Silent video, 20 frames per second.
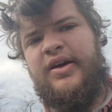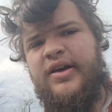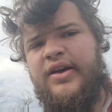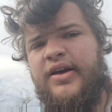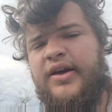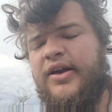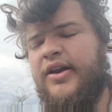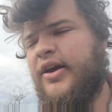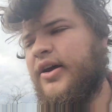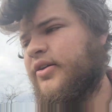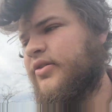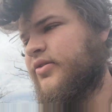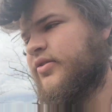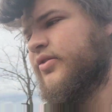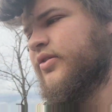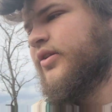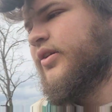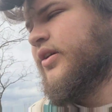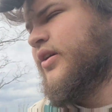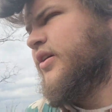head out
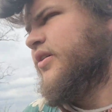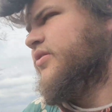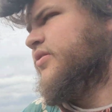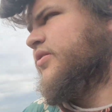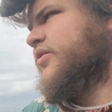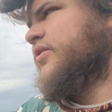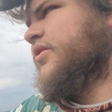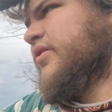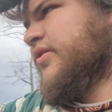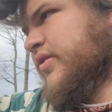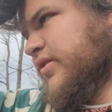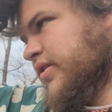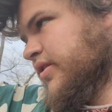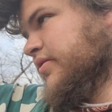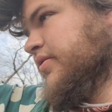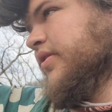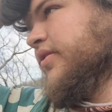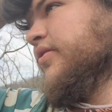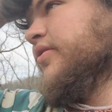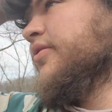to a hostel this
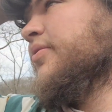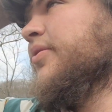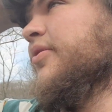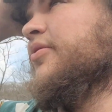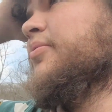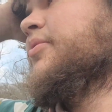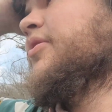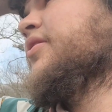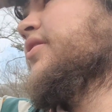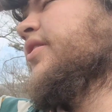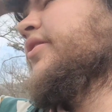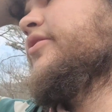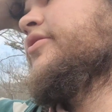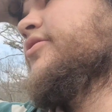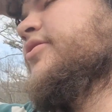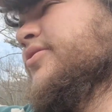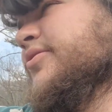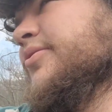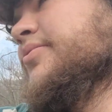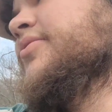evening it's supposed to be
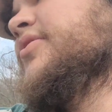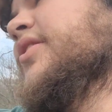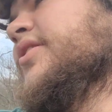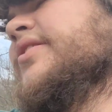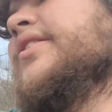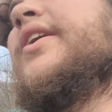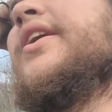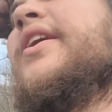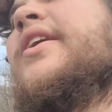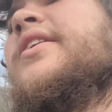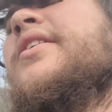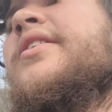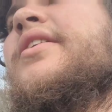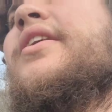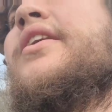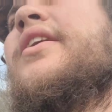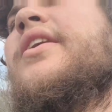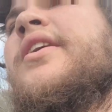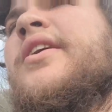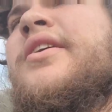thunderstorms all night
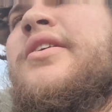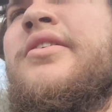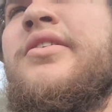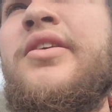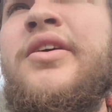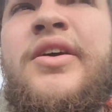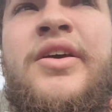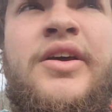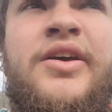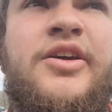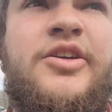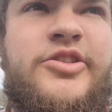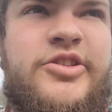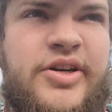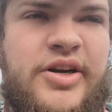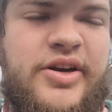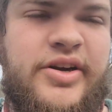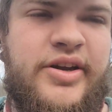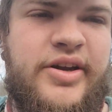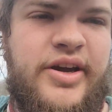and
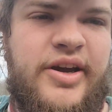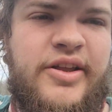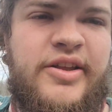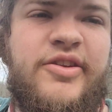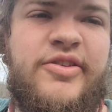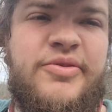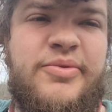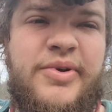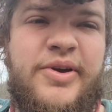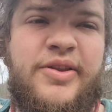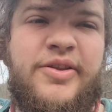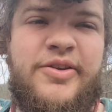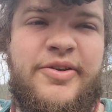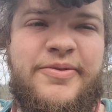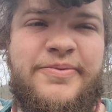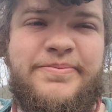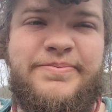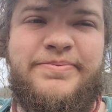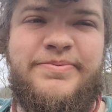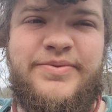try and get out of this weather
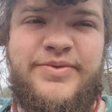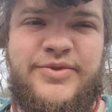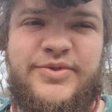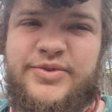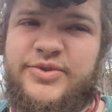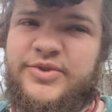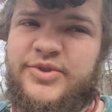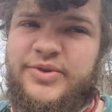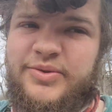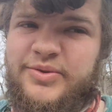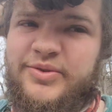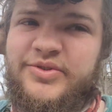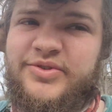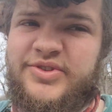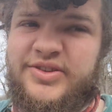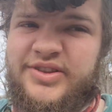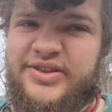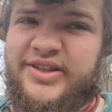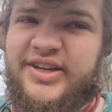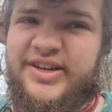so we'll
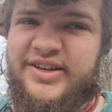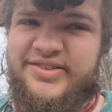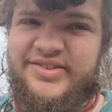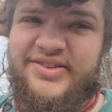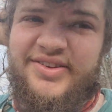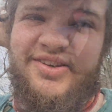see you guys Back